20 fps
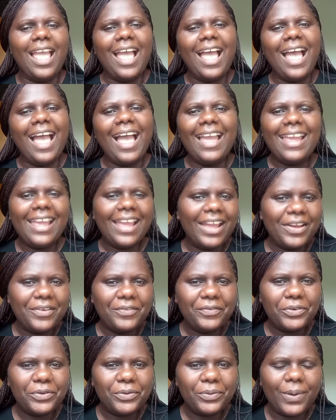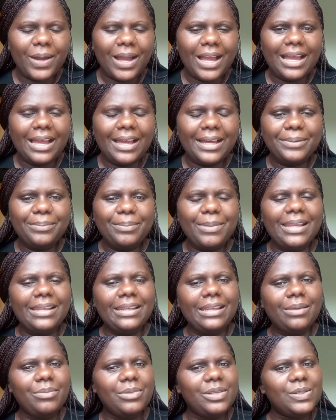Hi everyone, my
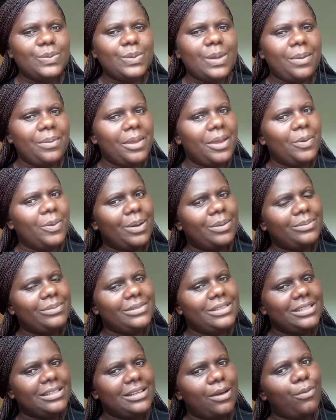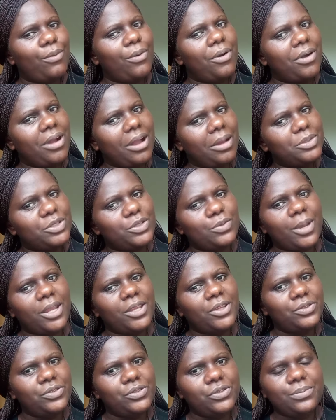name is Wabe Wamdila. Welcome to my
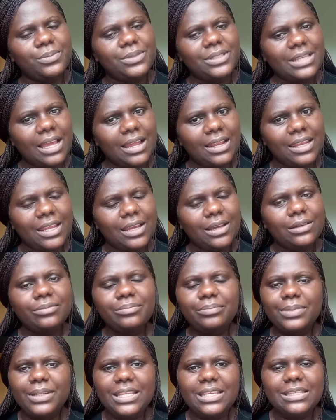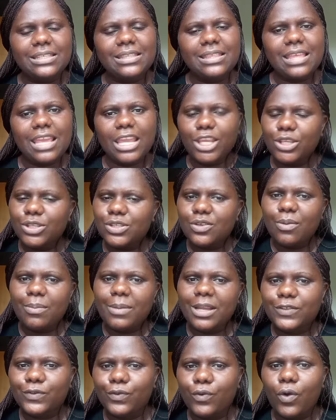YouTube channel. Please, thank you so
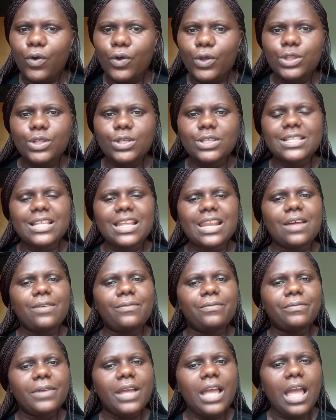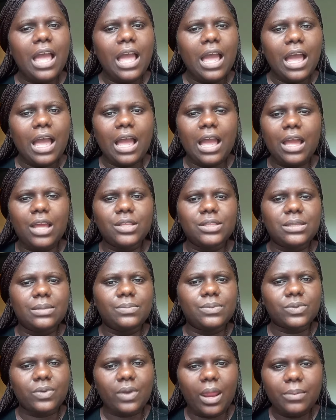much for all those that have
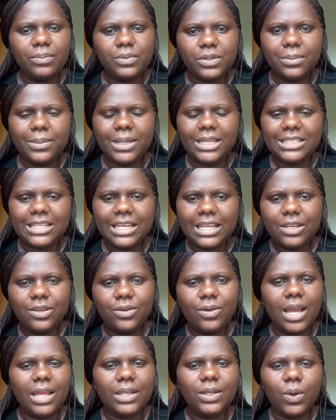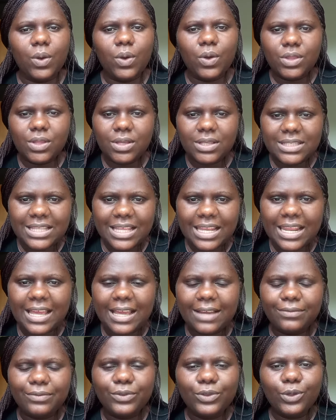subscribed to my channel and all those that
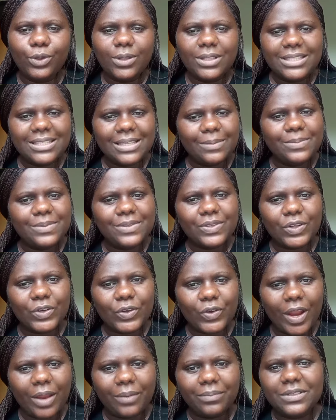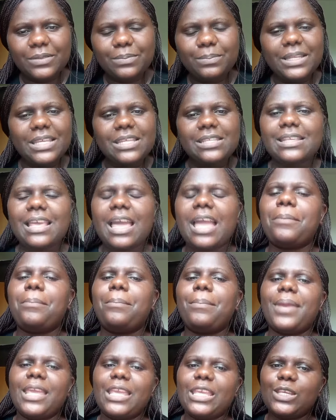have not subscribed. Please, I
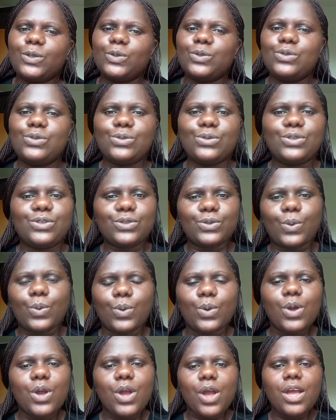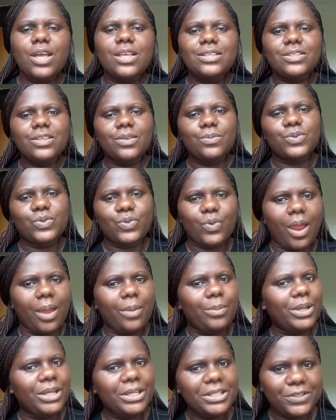beg you, do so.
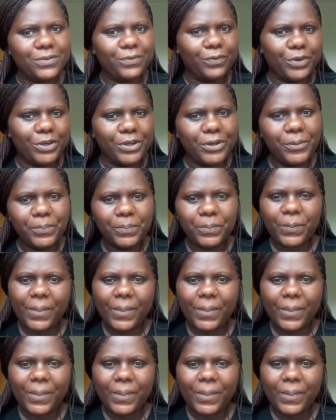Subscribe, it's free.